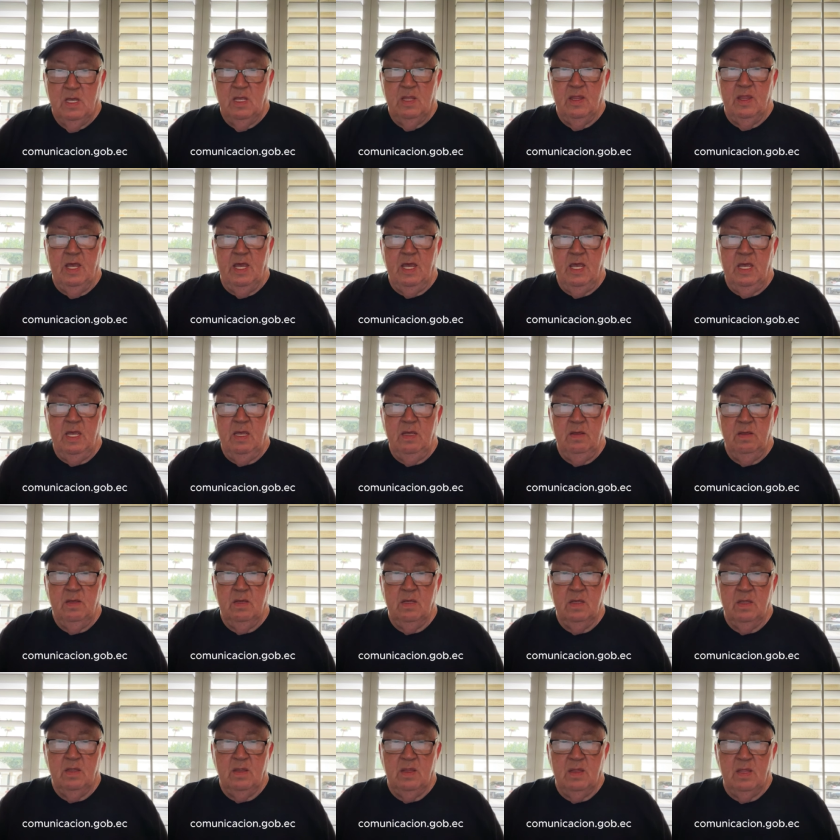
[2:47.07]
They
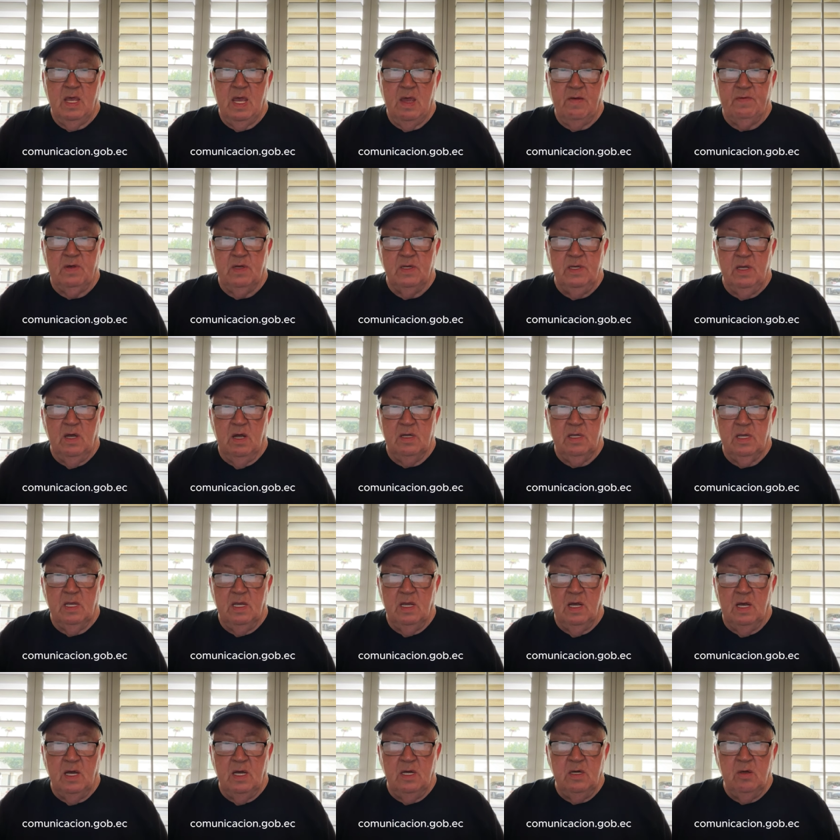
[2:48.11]
have conducted
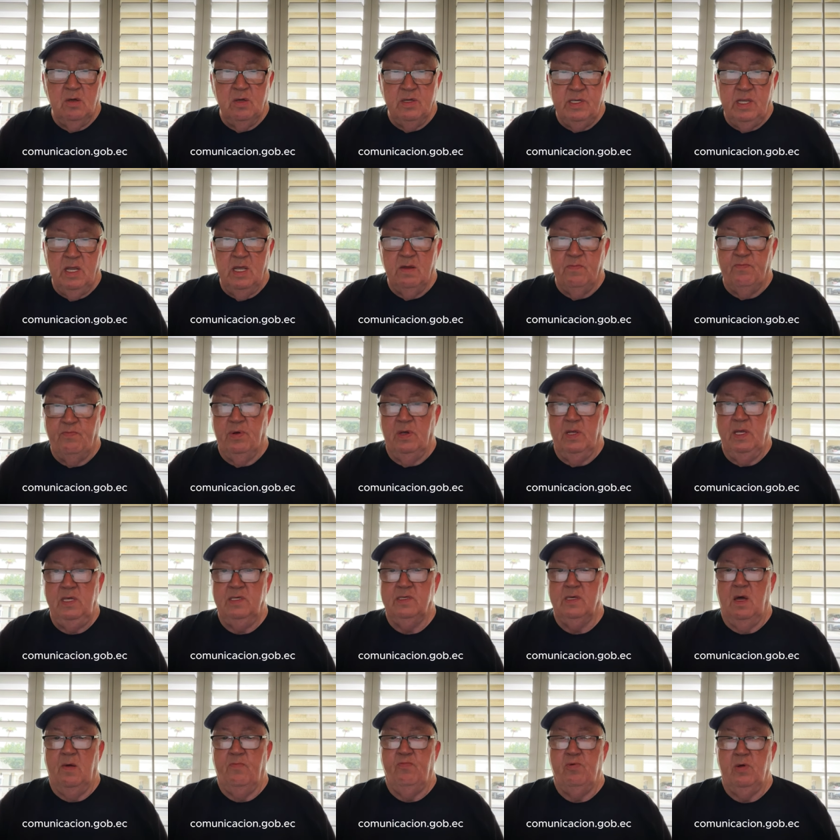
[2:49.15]
110 police
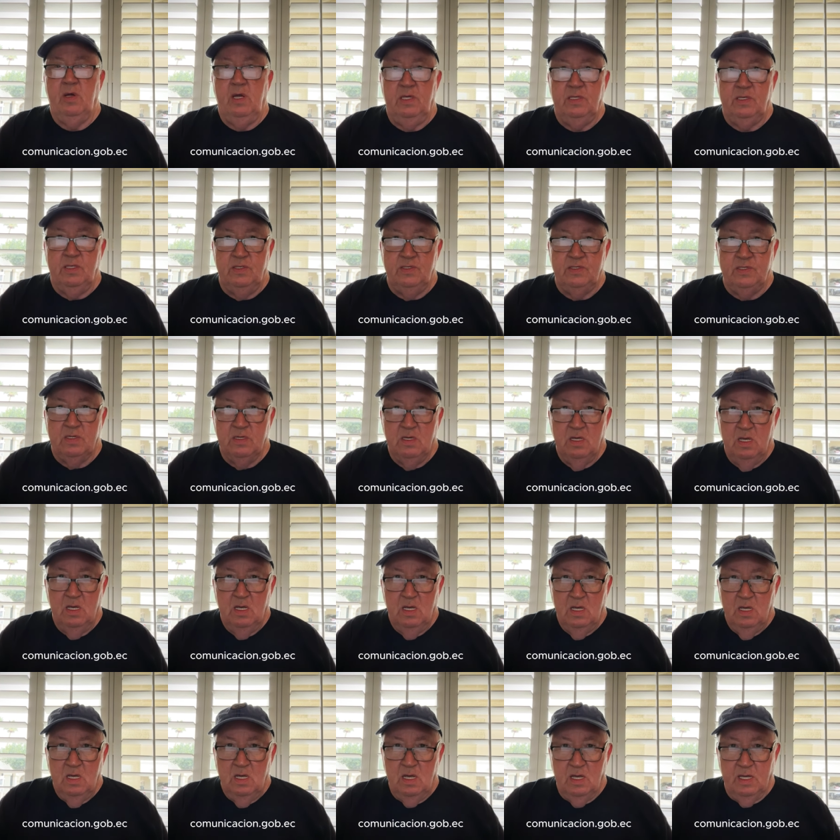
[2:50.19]
operations
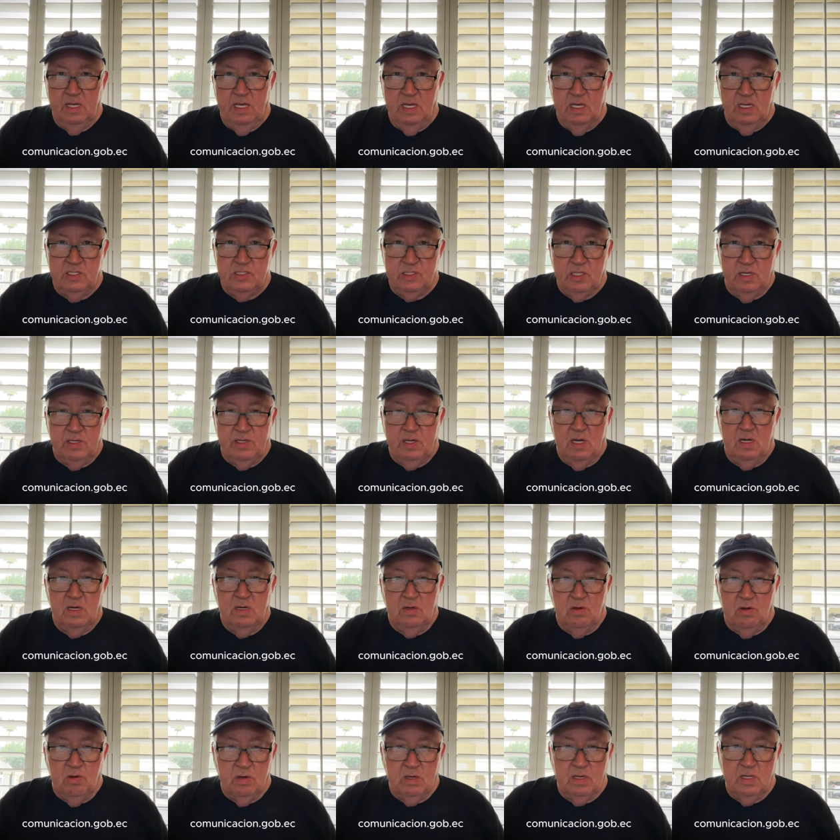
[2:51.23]
against the
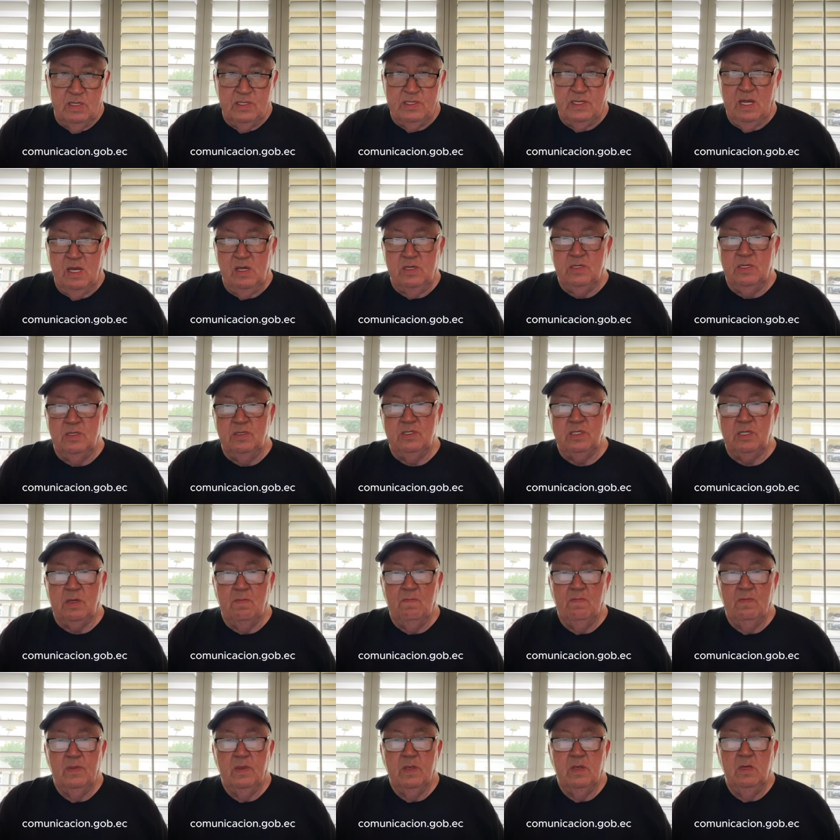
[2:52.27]
terror organizations.
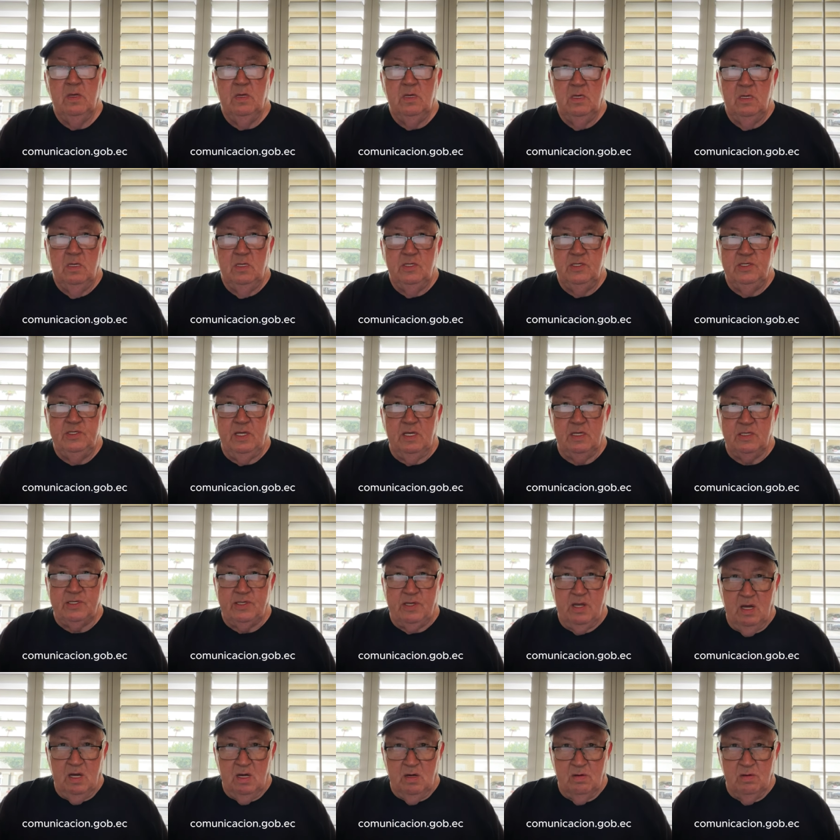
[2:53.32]
Six
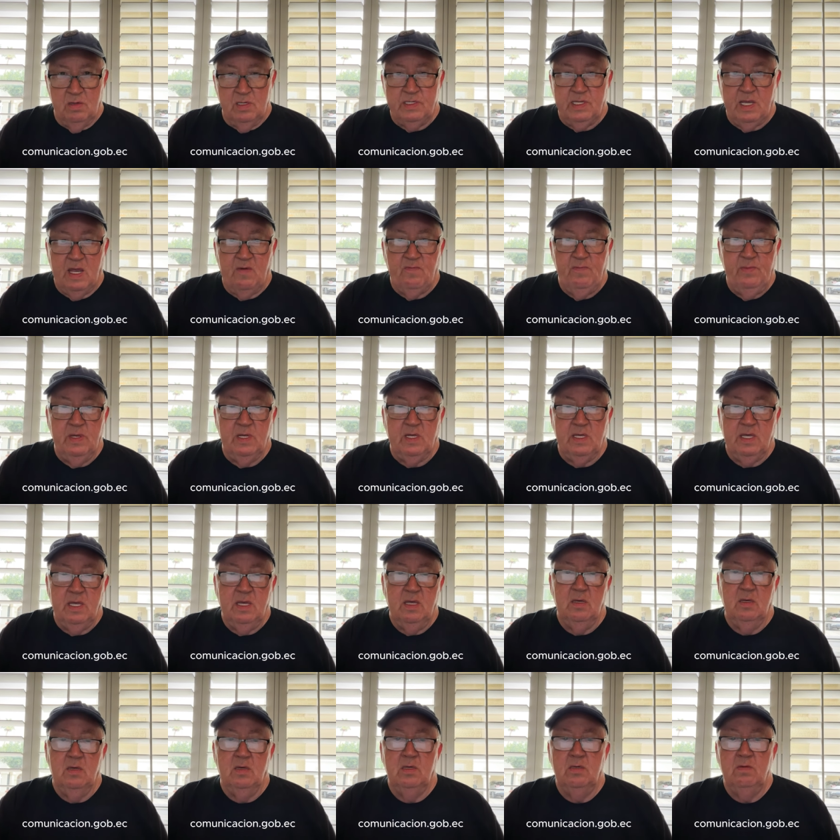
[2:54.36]
terrorists have been
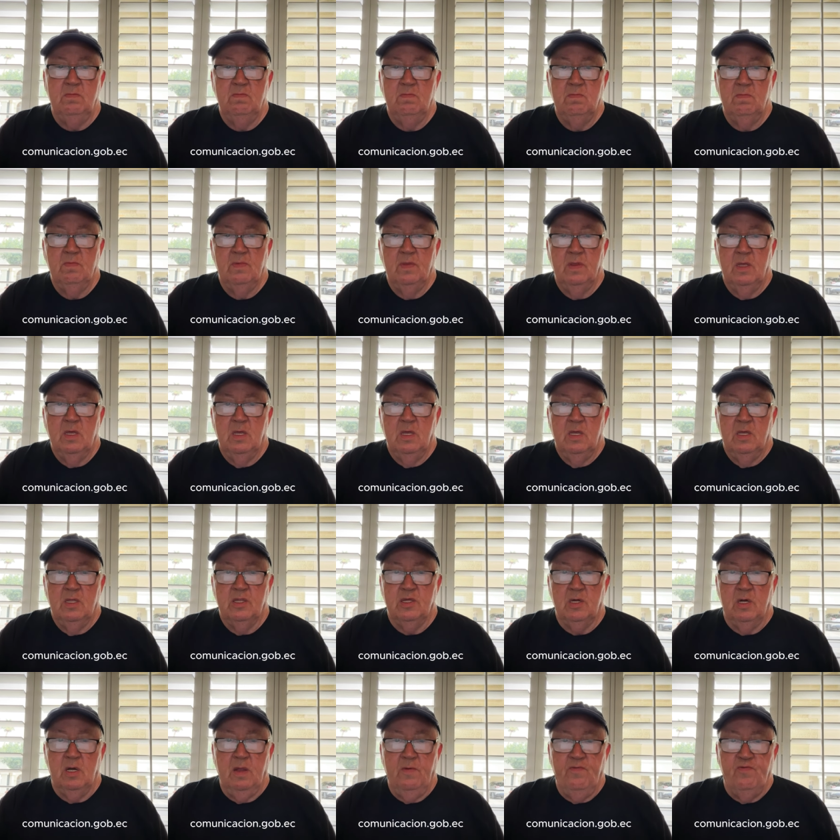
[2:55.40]
killed.
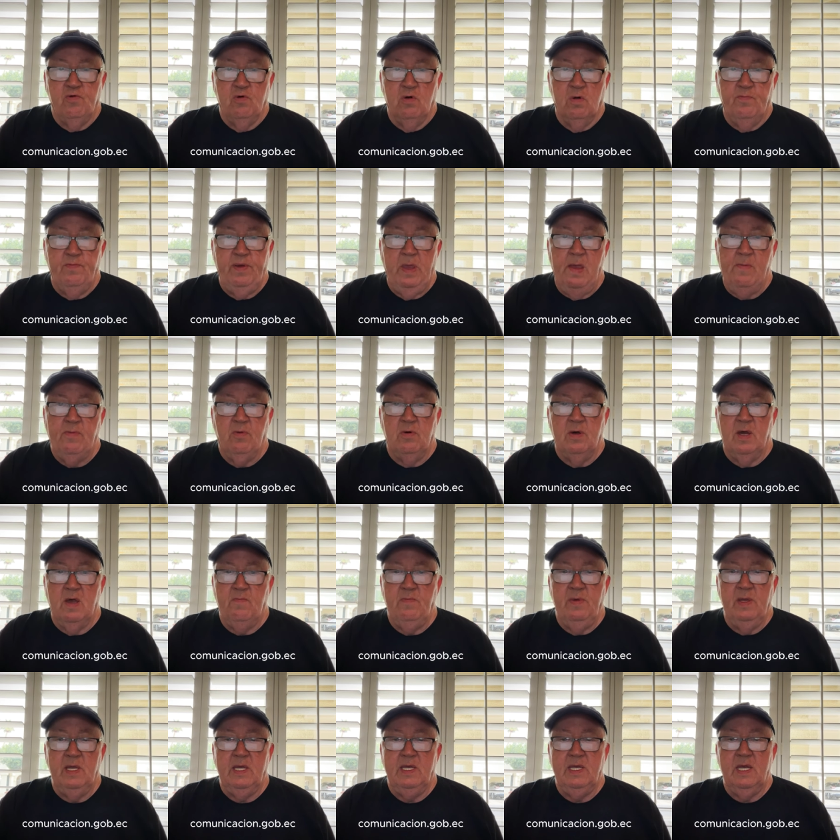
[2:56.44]
34 people have
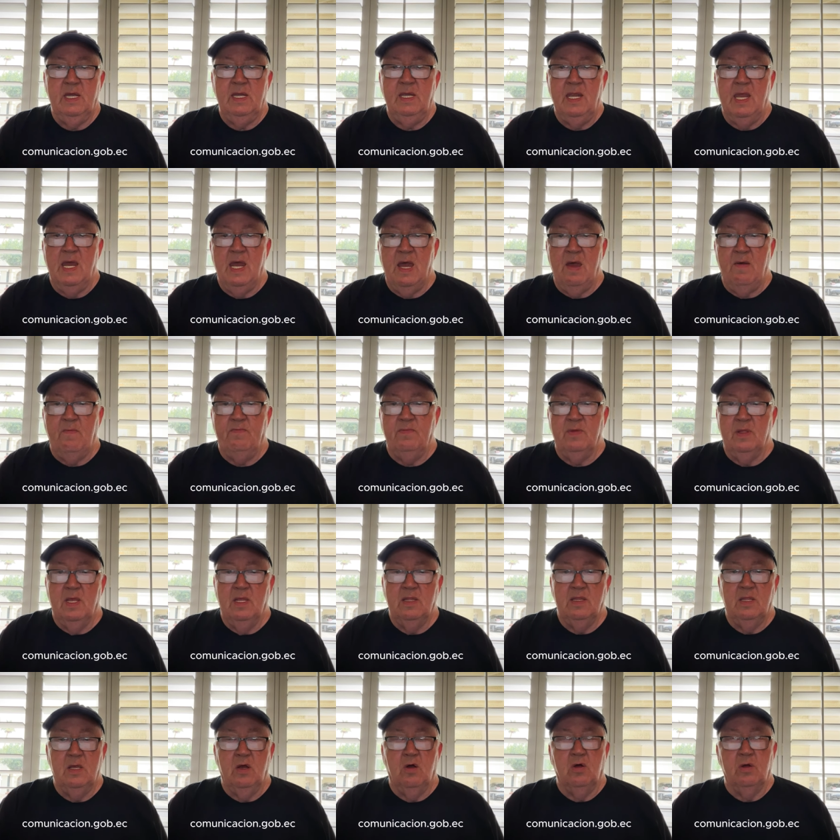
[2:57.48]
been kidnapped,
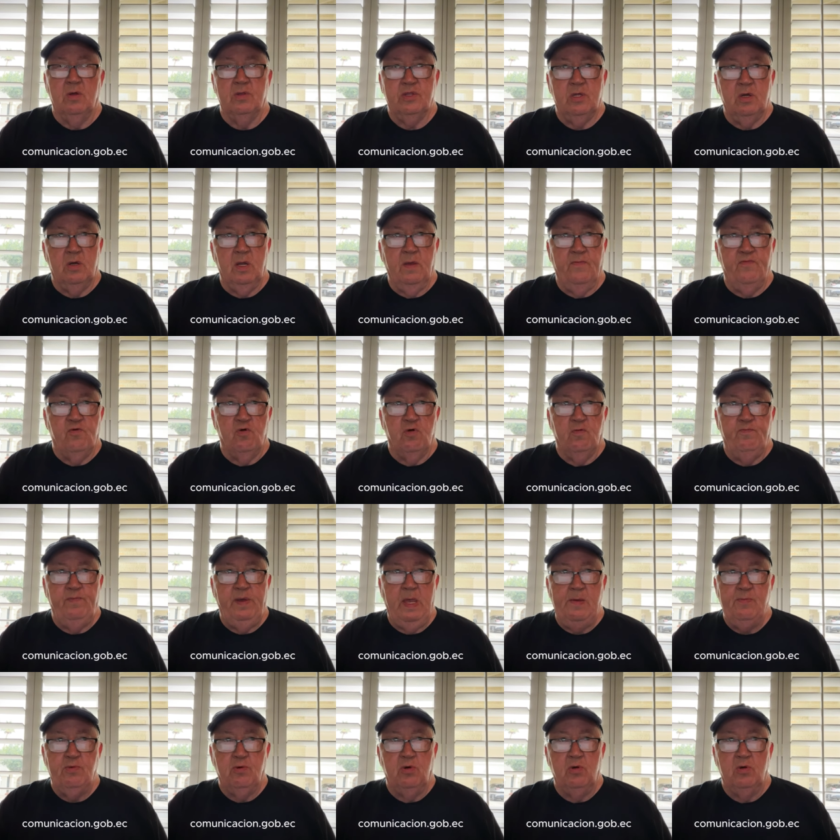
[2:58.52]
or 34
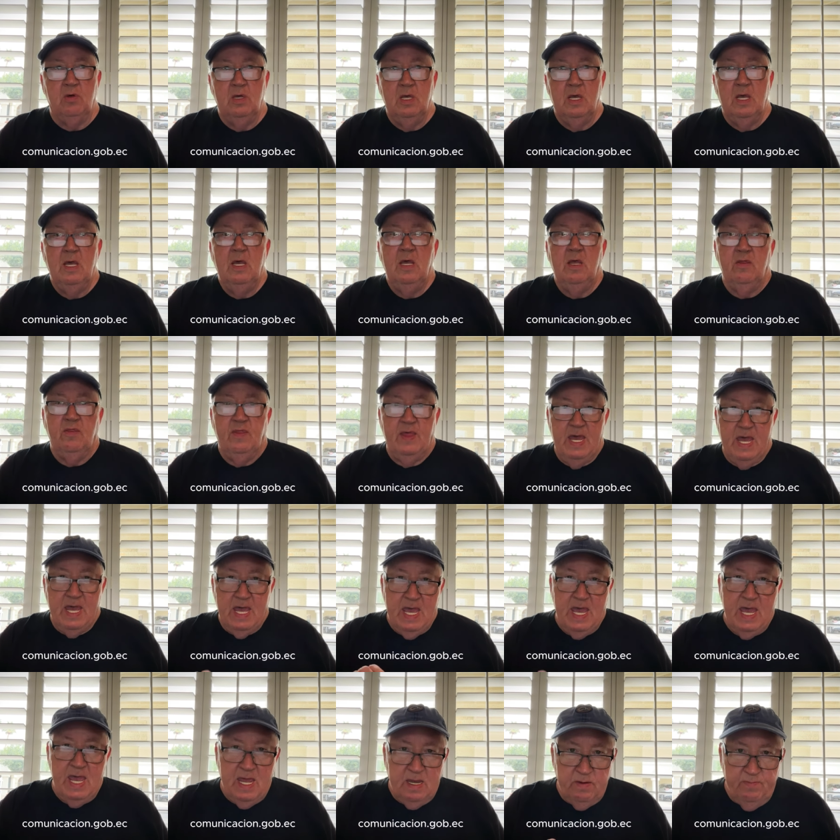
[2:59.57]
people that
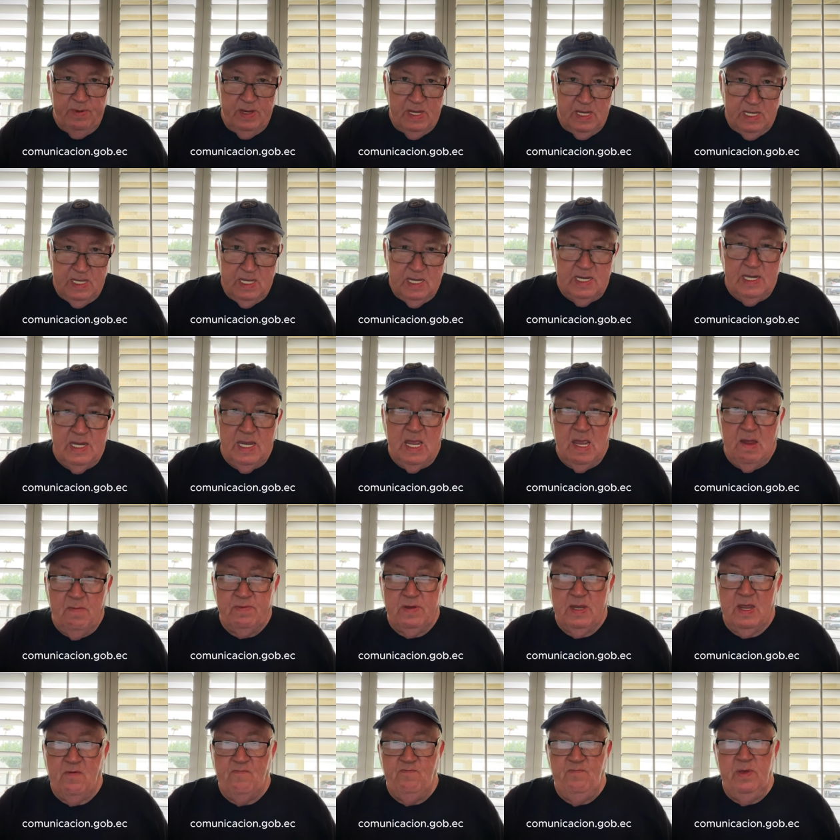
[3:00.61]
had been kidnapped
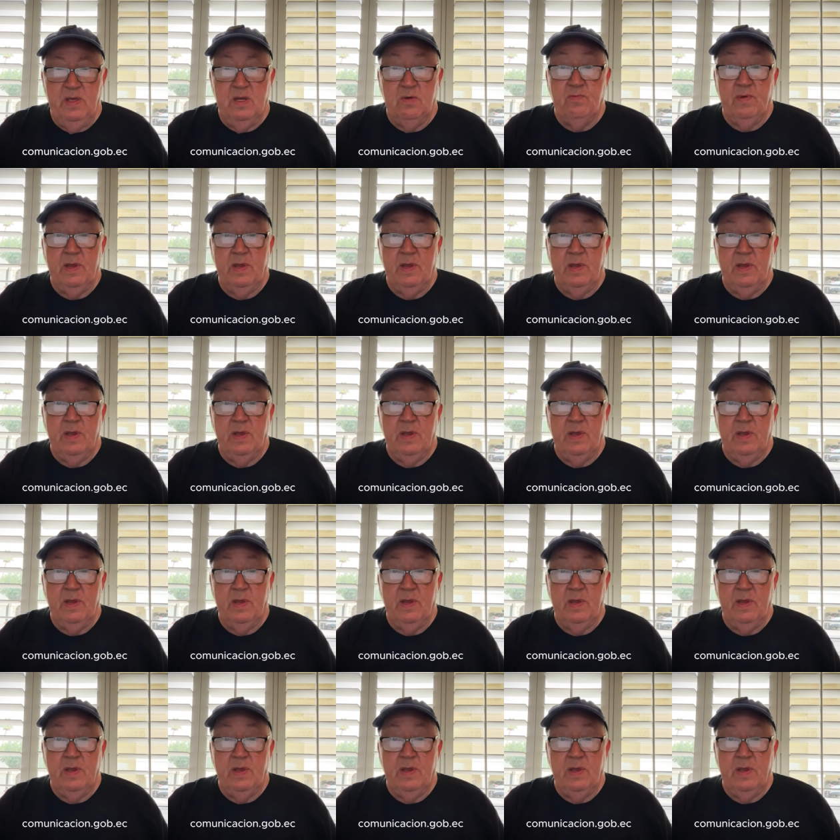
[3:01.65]
have been